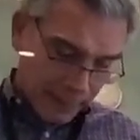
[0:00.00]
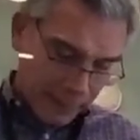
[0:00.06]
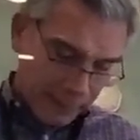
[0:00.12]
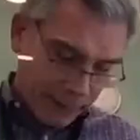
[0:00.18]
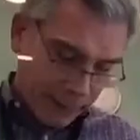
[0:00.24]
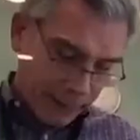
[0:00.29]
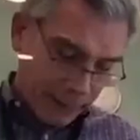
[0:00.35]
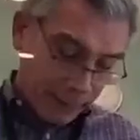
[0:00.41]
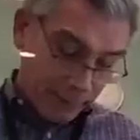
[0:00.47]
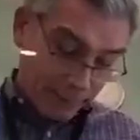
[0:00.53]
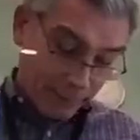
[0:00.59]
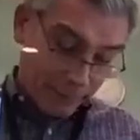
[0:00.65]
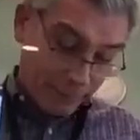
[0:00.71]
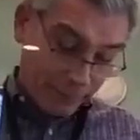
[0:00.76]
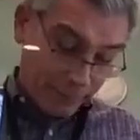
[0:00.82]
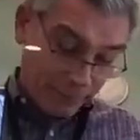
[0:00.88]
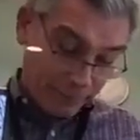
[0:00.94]
Sir.
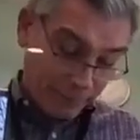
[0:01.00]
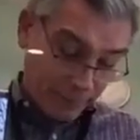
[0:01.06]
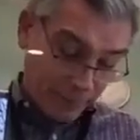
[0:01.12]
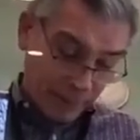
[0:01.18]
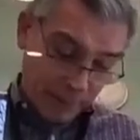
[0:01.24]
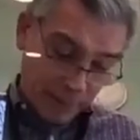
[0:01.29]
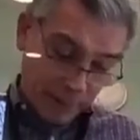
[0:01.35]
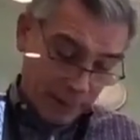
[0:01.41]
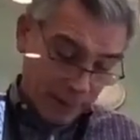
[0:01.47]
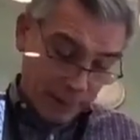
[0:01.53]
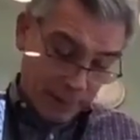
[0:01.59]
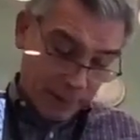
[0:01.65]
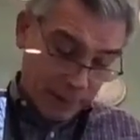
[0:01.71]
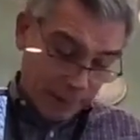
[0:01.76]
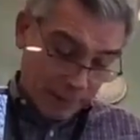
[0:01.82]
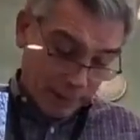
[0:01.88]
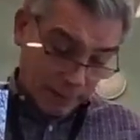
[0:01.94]

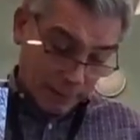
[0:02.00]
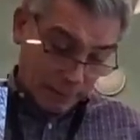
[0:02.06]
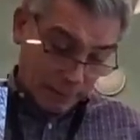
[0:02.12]
This is a